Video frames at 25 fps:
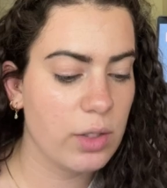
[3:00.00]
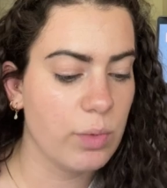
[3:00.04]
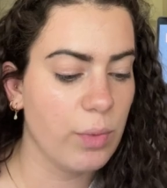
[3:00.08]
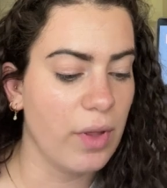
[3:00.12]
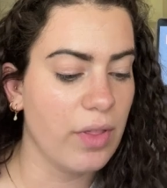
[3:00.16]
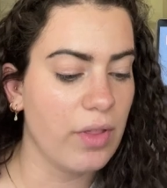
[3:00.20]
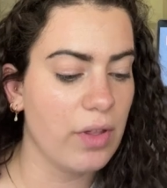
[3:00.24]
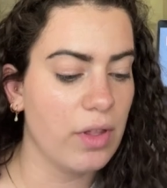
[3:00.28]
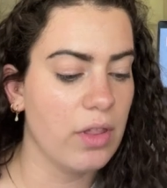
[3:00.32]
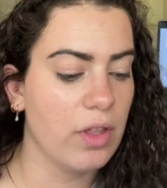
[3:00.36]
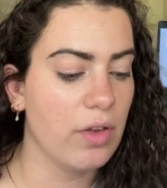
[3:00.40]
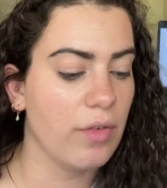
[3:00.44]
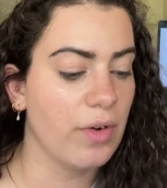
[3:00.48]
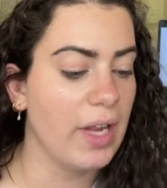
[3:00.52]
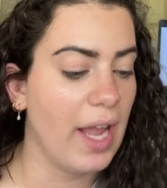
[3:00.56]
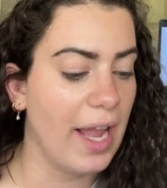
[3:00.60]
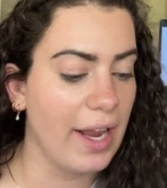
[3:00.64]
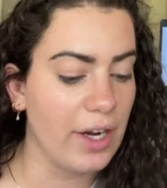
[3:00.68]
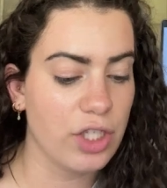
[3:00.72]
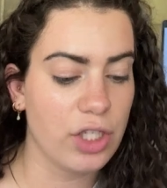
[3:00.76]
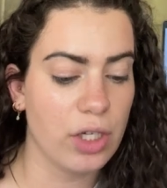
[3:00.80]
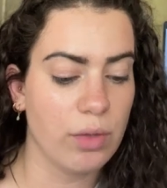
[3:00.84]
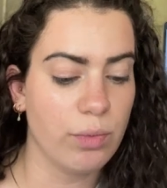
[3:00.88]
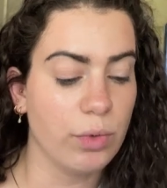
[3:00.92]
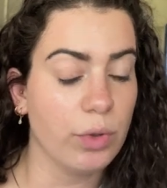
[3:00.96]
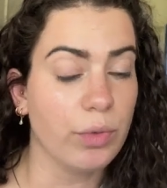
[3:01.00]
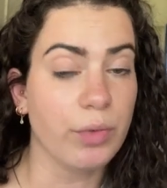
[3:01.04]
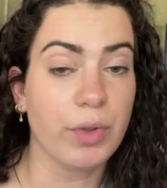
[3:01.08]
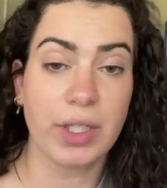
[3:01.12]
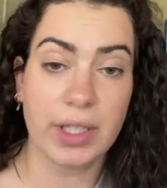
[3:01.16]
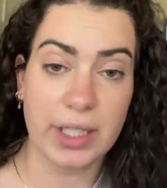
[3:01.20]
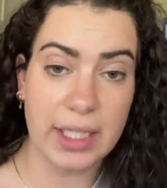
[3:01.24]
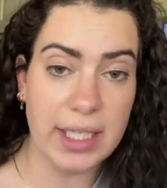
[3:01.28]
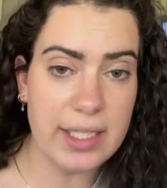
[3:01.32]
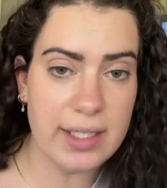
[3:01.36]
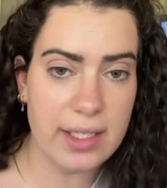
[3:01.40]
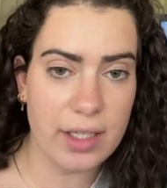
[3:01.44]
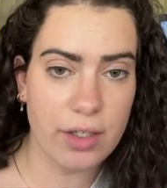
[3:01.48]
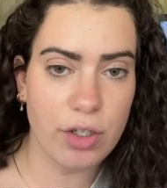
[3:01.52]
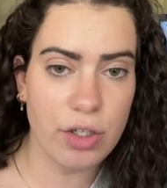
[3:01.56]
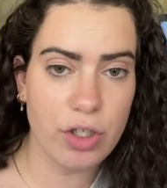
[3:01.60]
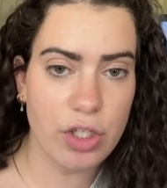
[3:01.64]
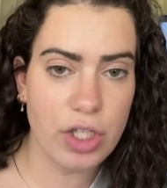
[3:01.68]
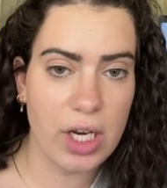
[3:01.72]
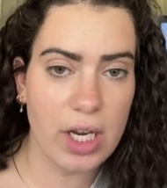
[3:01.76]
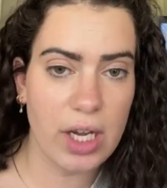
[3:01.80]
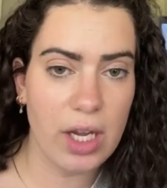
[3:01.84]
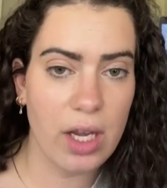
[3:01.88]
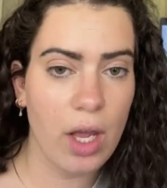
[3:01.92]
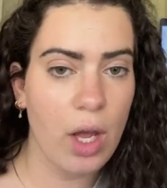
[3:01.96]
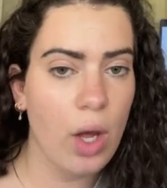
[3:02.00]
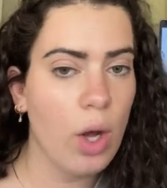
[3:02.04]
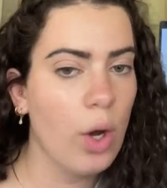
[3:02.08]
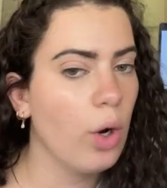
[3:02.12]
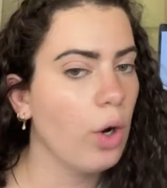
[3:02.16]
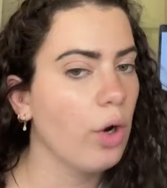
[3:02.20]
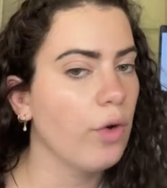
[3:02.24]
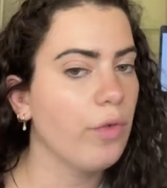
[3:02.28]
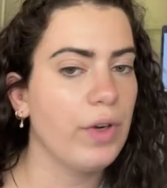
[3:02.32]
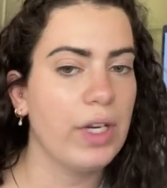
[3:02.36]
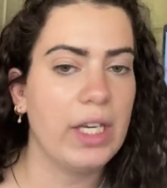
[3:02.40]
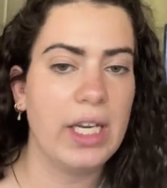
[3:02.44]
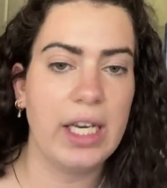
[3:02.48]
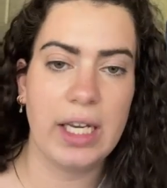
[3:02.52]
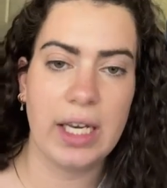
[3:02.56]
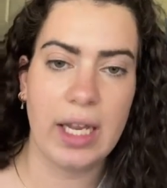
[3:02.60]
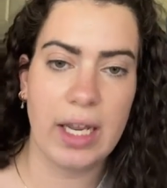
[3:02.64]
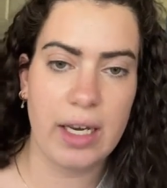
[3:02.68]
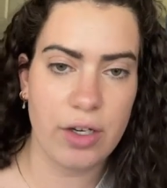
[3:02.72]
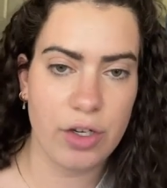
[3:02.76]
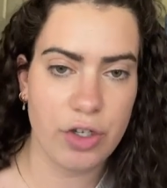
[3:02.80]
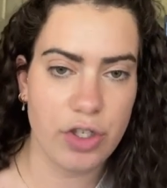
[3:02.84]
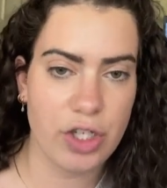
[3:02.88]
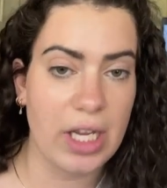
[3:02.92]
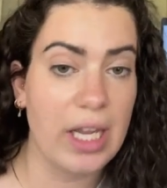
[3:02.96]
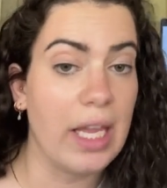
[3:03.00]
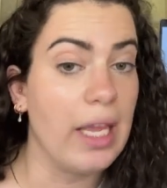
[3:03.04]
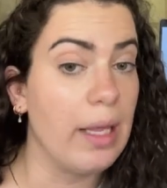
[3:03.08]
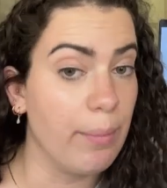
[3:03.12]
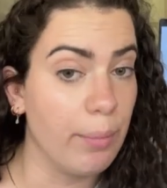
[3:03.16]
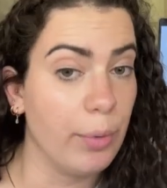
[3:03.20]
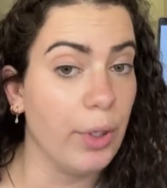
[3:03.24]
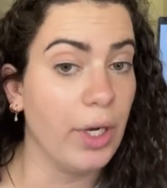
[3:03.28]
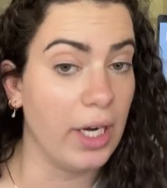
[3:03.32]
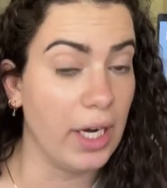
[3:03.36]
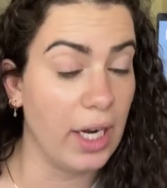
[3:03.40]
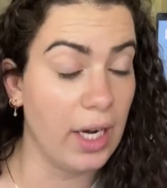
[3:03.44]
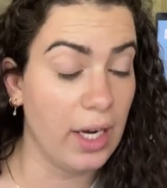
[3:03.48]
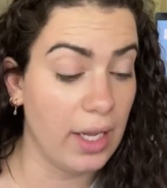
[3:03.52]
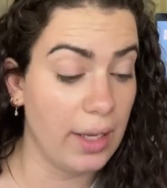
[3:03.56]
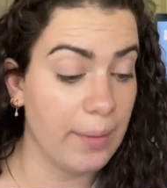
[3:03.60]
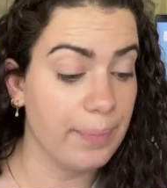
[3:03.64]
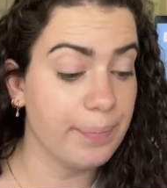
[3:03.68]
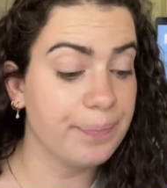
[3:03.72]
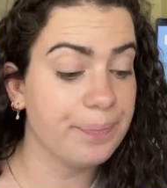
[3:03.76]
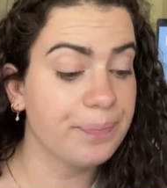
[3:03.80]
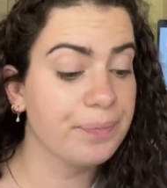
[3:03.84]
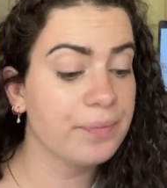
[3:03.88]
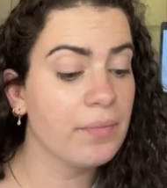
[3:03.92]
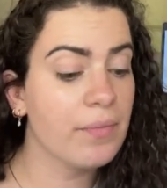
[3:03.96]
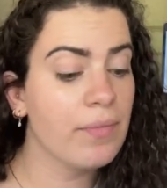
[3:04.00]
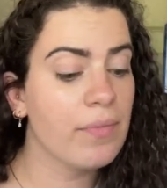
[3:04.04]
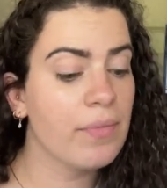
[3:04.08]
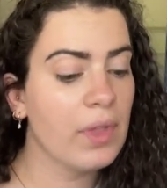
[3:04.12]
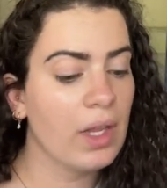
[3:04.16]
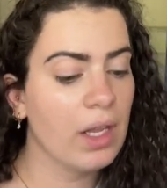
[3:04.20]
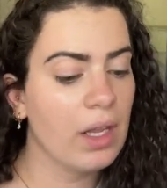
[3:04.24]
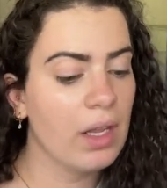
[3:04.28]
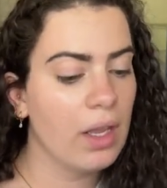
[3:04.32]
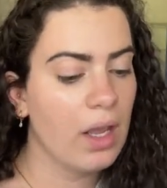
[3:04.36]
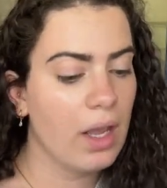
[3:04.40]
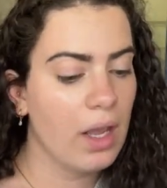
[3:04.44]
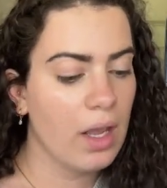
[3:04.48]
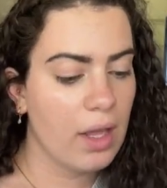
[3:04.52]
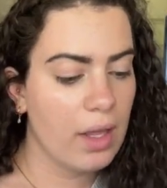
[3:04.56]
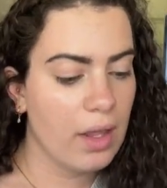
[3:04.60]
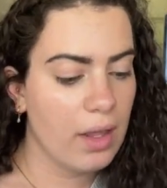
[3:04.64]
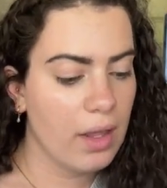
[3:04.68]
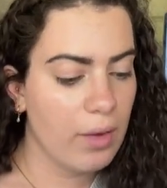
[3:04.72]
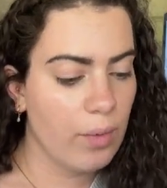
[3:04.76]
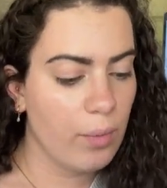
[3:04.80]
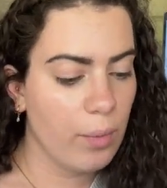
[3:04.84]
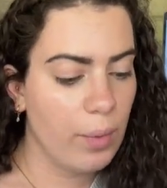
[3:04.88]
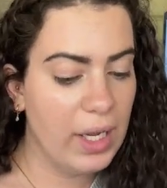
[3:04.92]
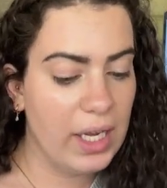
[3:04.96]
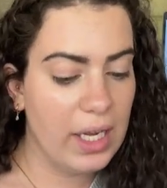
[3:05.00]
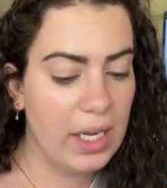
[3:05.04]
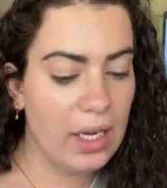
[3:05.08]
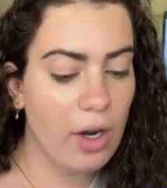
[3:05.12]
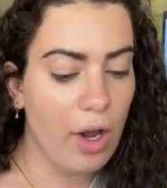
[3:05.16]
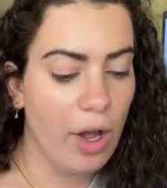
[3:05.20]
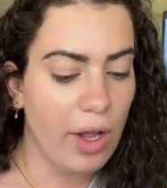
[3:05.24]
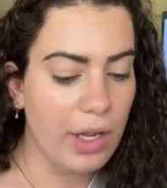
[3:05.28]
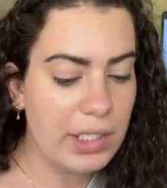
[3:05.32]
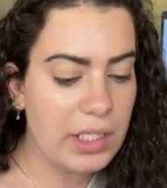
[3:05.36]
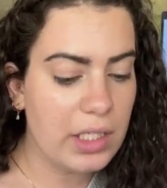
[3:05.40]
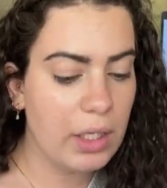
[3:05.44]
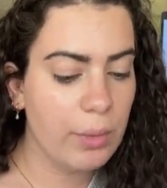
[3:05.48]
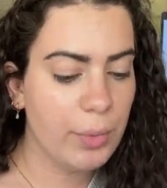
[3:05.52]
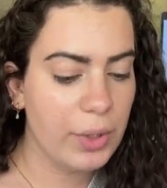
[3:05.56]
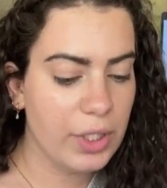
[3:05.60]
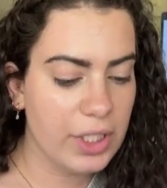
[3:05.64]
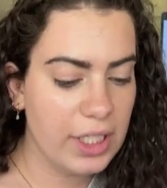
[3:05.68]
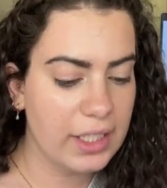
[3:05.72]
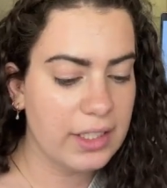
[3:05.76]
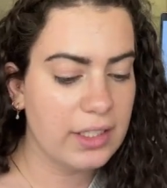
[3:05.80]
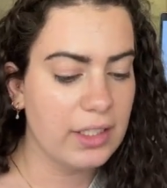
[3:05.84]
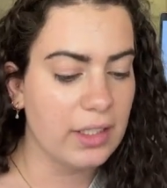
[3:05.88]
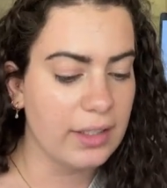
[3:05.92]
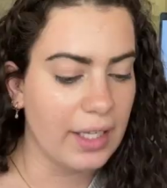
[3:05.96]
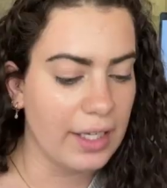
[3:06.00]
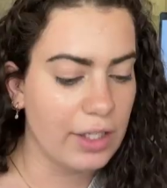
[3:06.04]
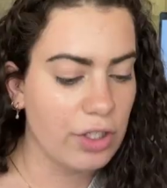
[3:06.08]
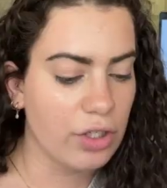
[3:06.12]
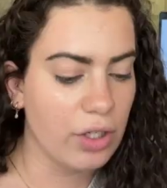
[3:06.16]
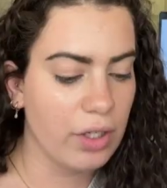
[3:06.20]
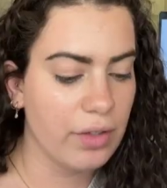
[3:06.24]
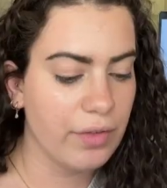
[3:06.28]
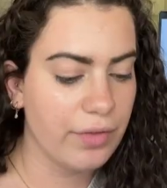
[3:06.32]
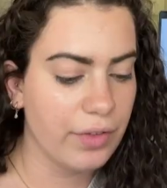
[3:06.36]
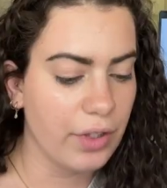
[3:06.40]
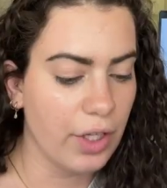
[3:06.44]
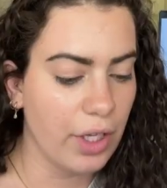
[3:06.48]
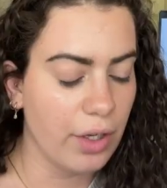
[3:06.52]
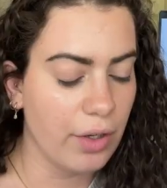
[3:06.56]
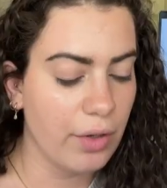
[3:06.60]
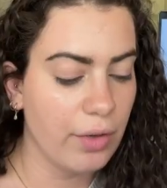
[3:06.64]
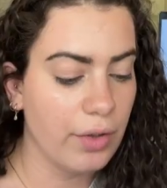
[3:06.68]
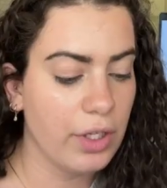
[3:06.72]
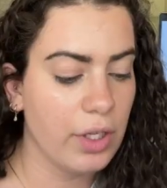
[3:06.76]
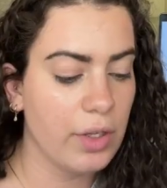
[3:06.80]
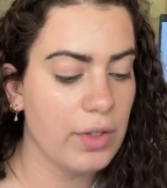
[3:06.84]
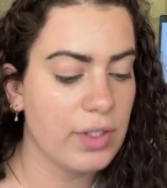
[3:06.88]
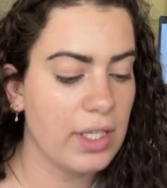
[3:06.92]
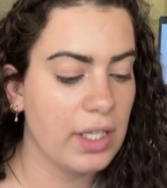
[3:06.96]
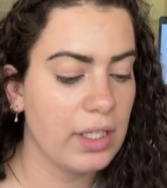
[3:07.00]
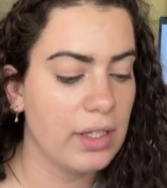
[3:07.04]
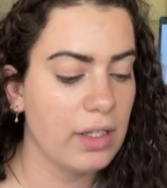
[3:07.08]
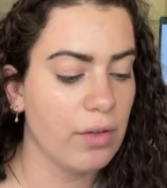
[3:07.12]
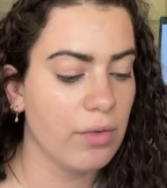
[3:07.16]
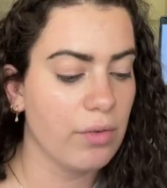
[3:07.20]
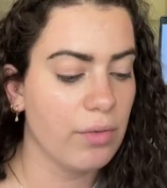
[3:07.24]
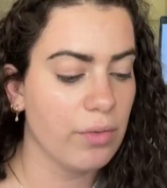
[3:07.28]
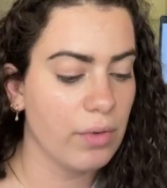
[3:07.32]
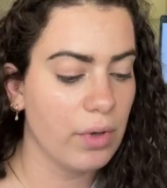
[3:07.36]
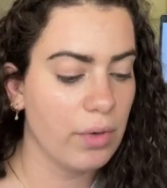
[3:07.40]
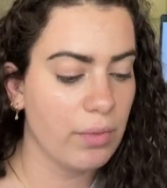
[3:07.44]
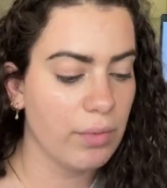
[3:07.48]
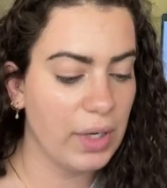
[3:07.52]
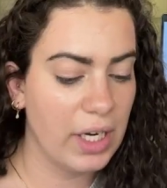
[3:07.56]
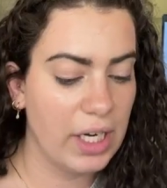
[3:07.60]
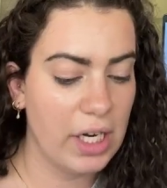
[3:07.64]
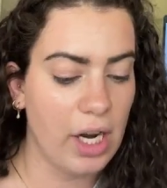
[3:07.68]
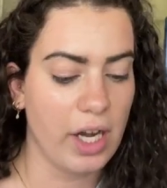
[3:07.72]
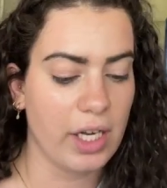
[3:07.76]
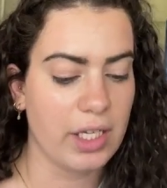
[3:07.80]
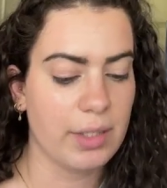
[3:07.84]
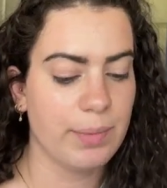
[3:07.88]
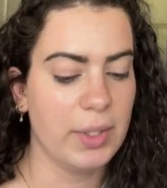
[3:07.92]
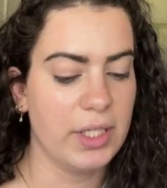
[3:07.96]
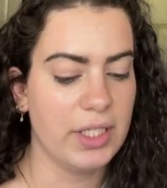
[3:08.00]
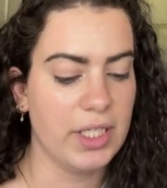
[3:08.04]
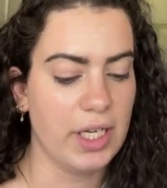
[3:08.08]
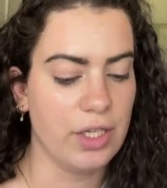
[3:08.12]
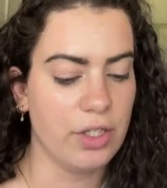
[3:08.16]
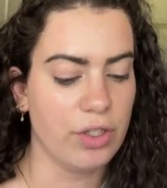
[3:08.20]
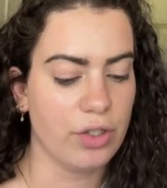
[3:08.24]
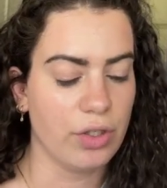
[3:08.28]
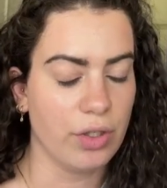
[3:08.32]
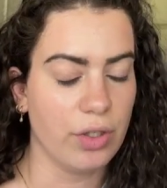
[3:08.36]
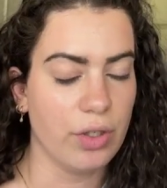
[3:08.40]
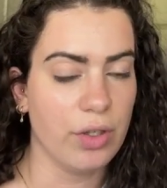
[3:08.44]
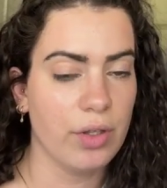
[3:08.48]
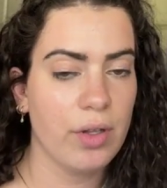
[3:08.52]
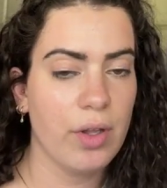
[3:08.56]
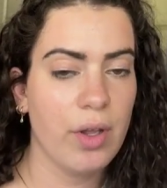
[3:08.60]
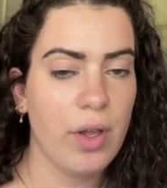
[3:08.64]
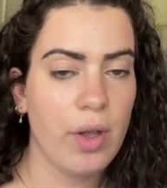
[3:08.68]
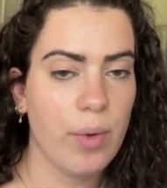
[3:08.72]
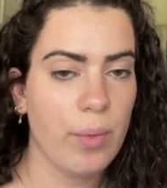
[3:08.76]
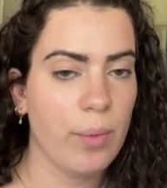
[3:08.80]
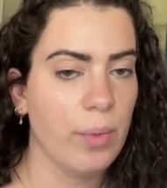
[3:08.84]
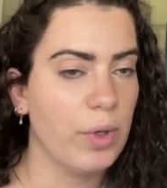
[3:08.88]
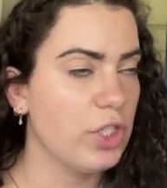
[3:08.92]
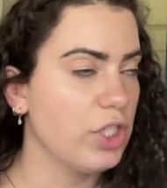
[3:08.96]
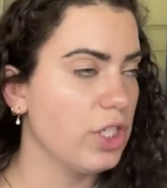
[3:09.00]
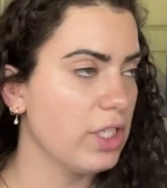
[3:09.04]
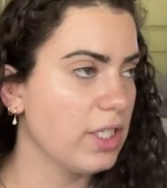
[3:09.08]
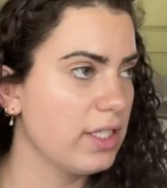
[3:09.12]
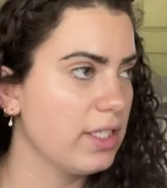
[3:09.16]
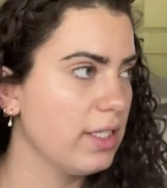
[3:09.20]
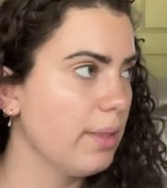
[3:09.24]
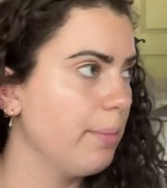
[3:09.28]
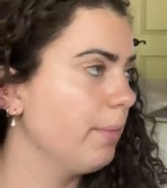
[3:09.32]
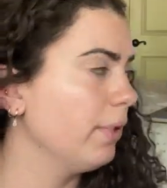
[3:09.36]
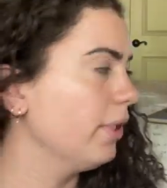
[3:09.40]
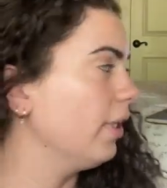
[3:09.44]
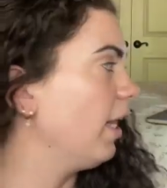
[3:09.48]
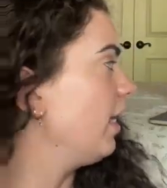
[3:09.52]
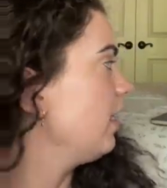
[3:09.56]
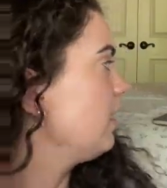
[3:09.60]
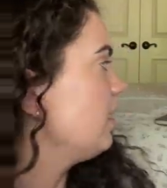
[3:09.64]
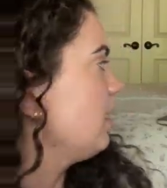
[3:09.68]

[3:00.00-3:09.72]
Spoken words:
whether the reaction will release energy or if we need energy input in it. We can also predict electron flow using the redox potential, which is symbolized